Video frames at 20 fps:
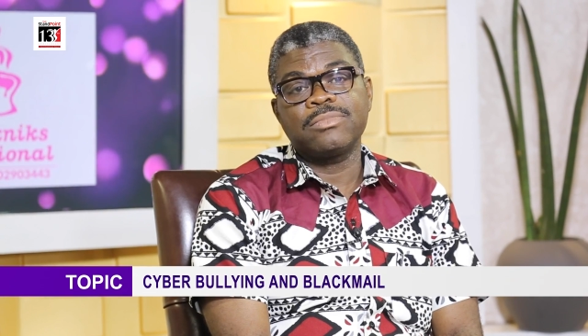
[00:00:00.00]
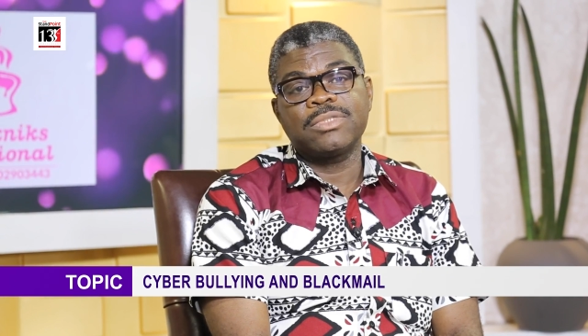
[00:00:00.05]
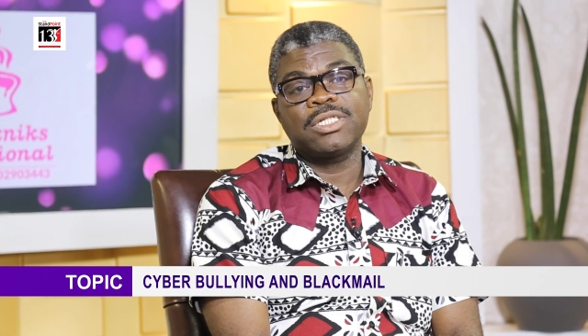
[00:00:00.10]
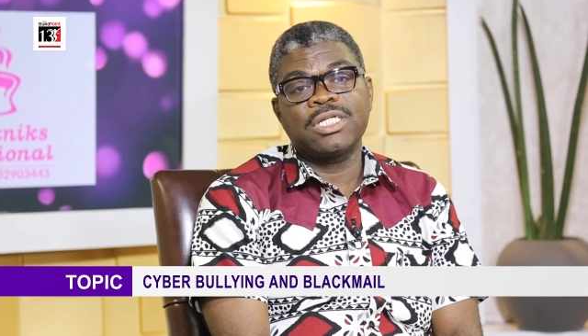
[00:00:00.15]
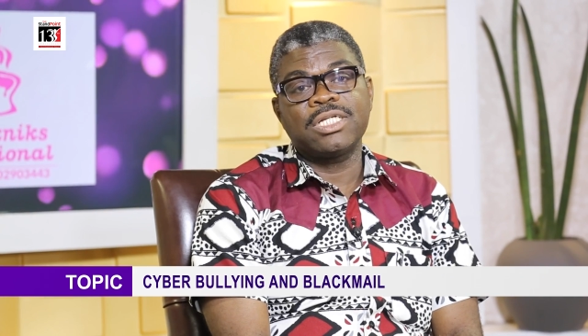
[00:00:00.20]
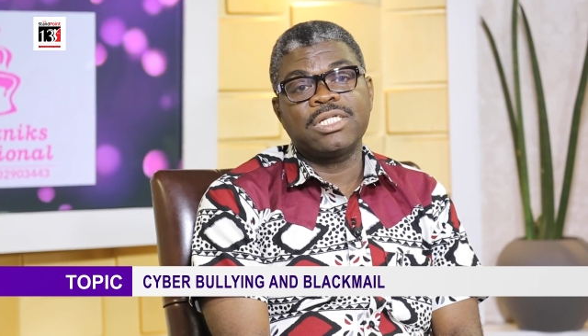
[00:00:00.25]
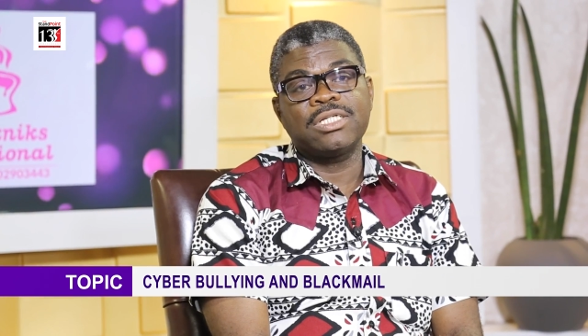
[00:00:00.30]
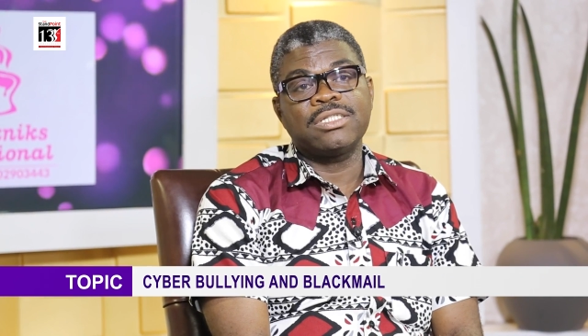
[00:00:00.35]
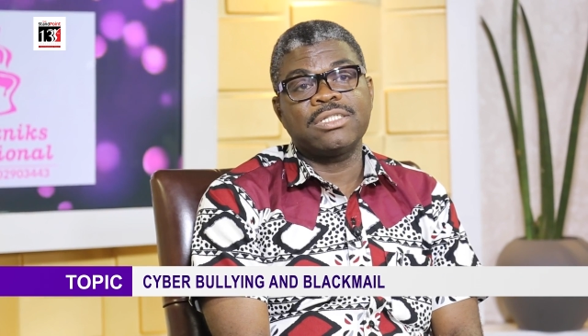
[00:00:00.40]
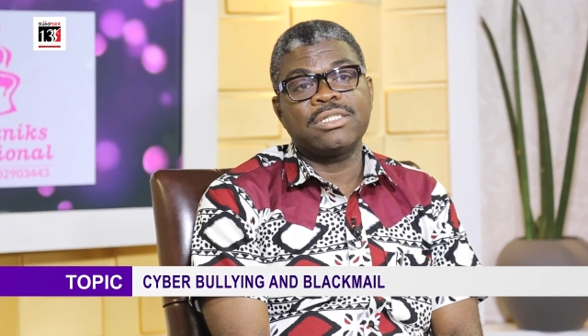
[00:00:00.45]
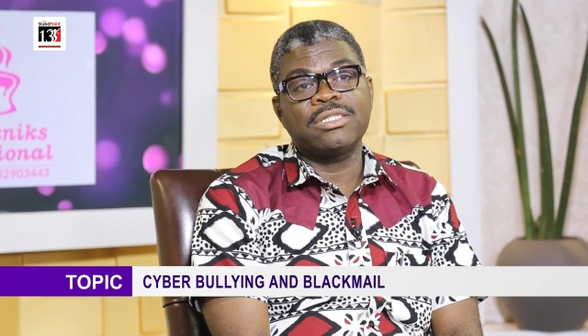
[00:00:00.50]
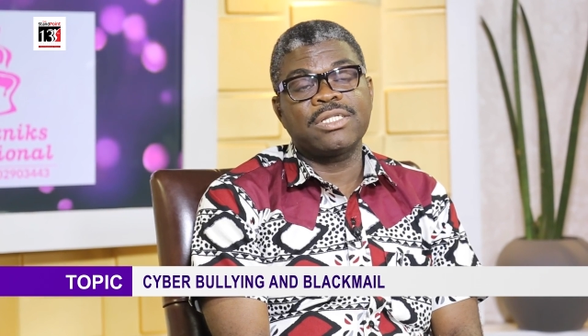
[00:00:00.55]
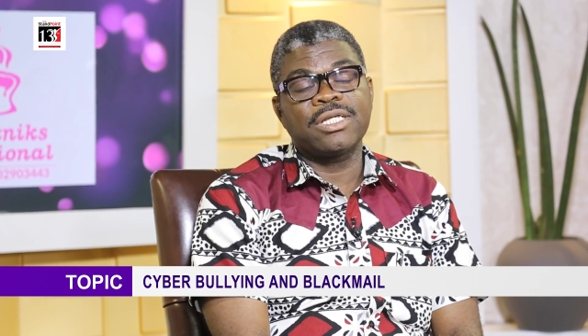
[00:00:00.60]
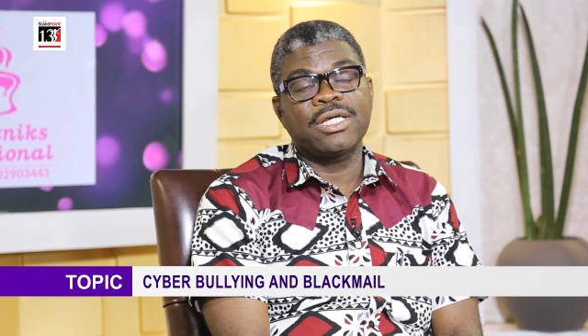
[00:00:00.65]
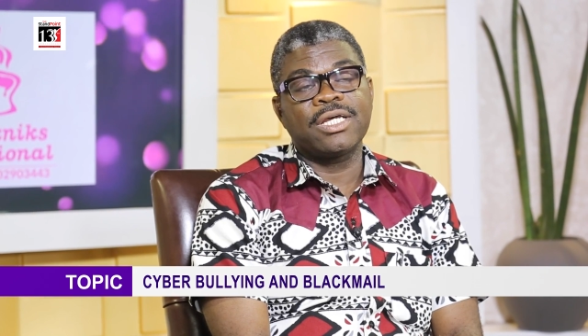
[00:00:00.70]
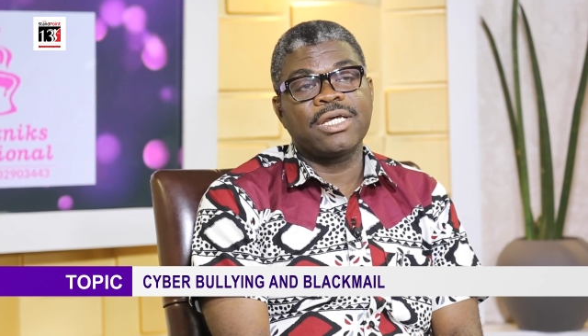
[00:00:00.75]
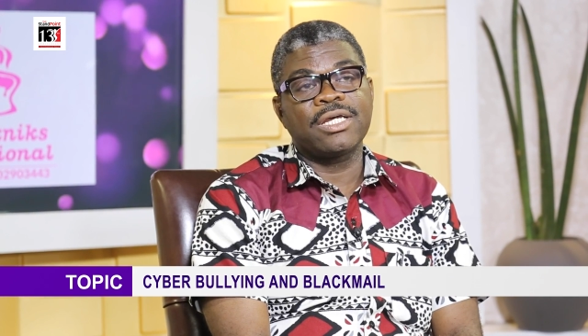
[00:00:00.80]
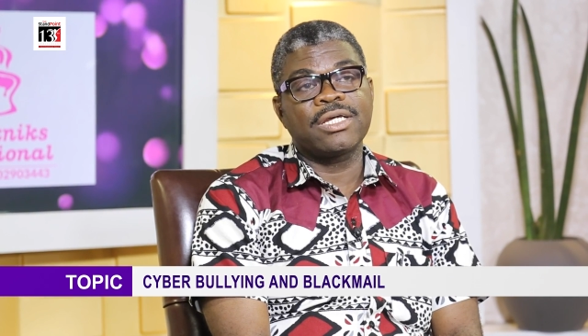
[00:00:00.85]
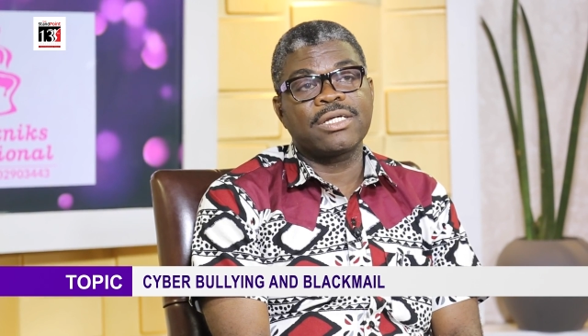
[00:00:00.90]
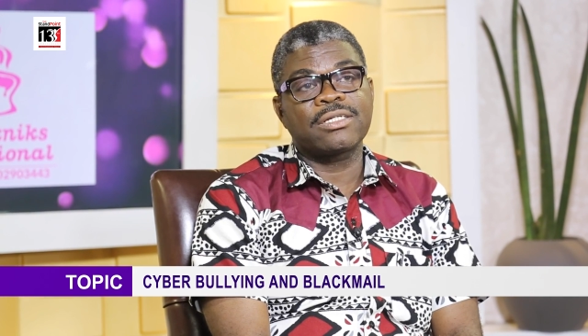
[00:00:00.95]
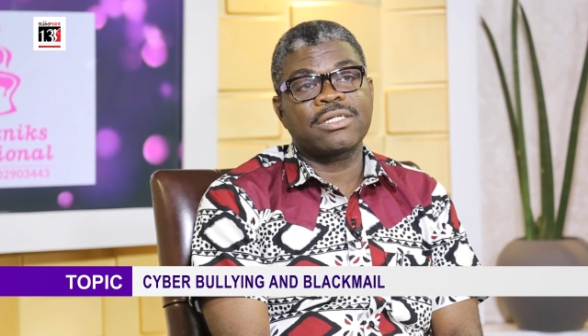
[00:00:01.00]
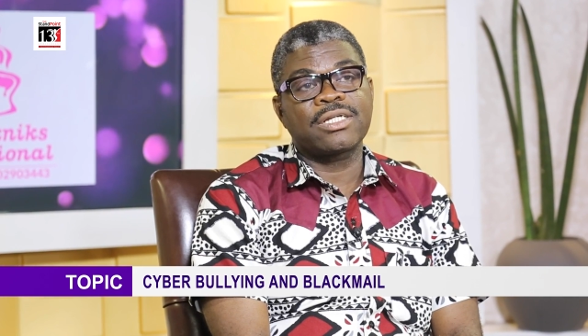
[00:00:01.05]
In the